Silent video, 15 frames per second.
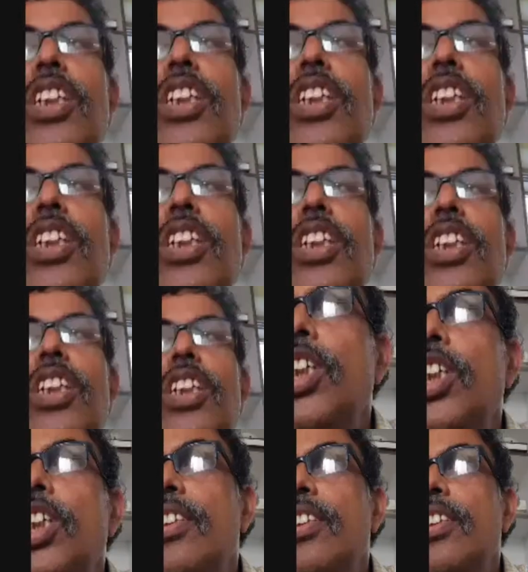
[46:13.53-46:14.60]
because we
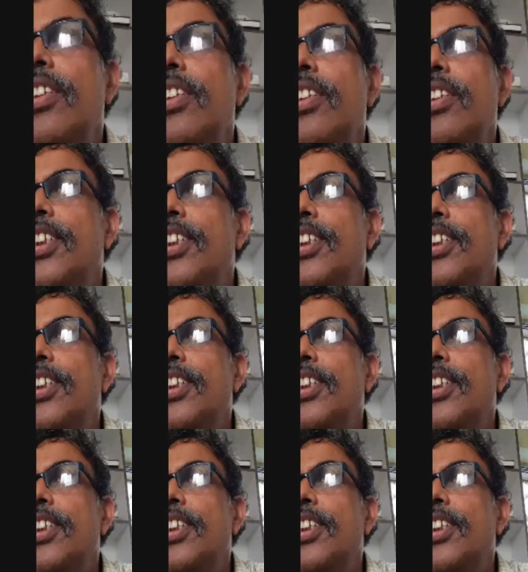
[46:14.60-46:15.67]
see in the
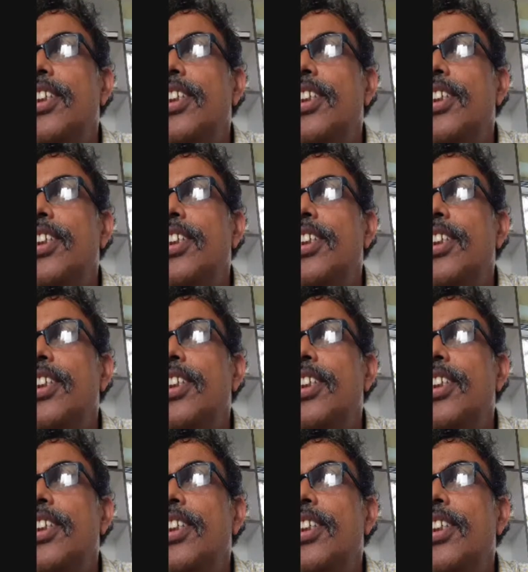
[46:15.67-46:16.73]
history, that is in the
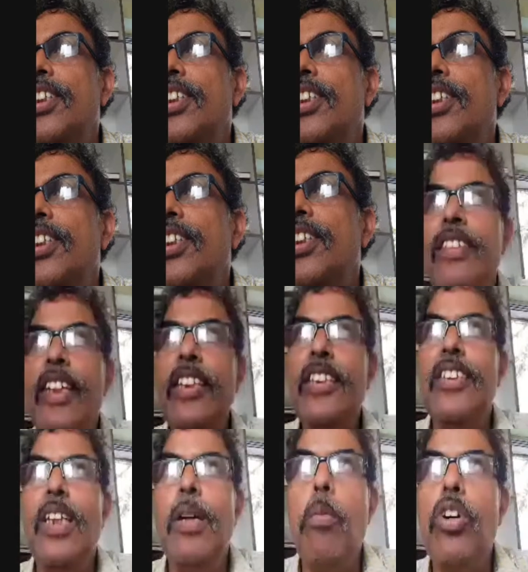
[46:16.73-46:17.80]
medieval period, that
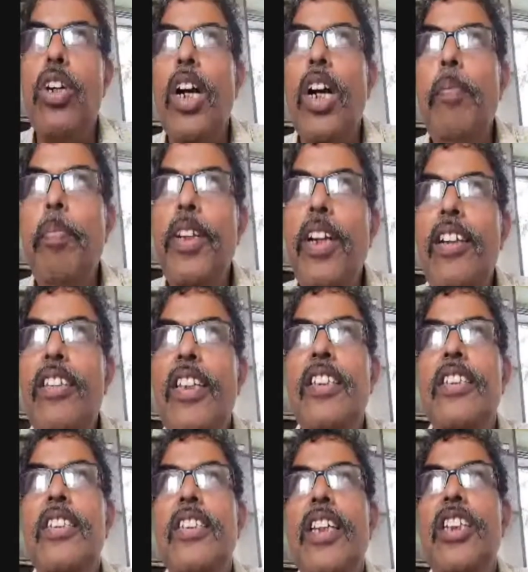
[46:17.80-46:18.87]
is in the modern period,
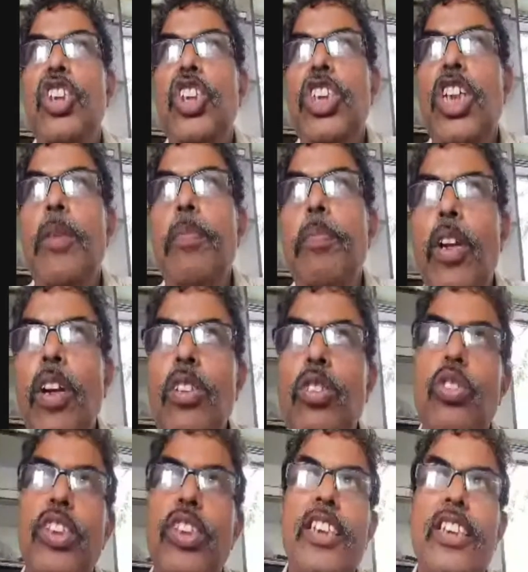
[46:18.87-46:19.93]
that is the ancient period.
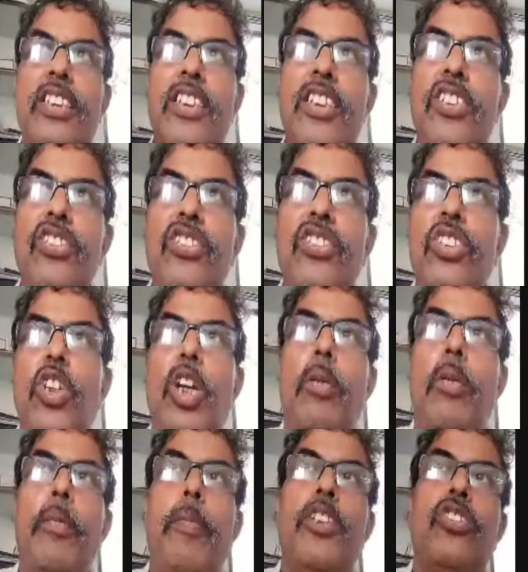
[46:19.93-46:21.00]
So that is history
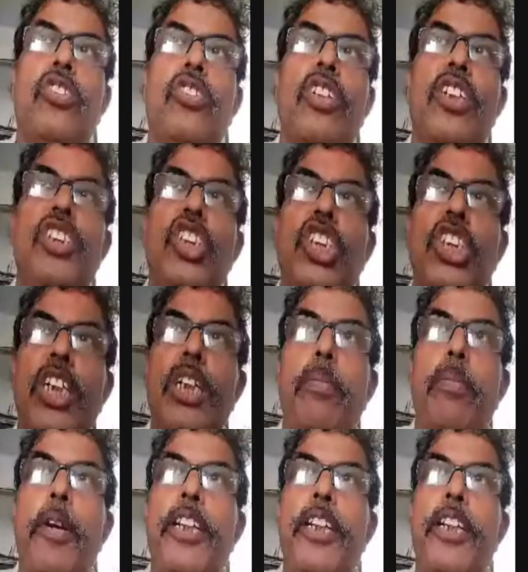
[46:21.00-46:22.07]
will be based on
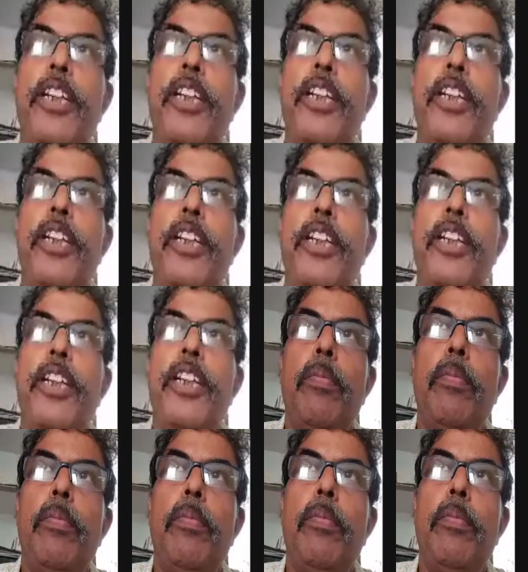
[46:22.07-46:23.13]
ancient medieval
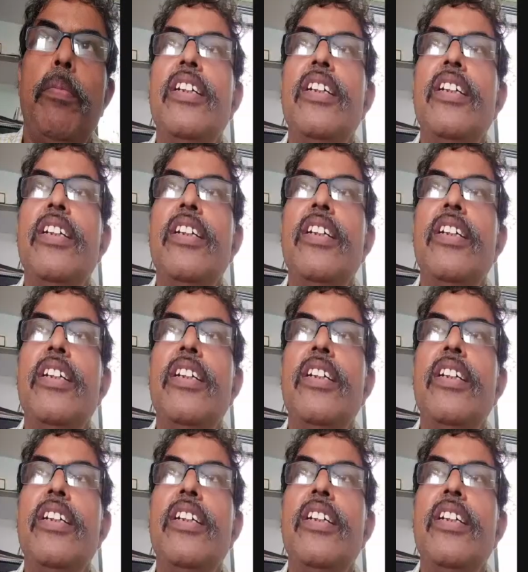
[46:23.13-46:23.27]
and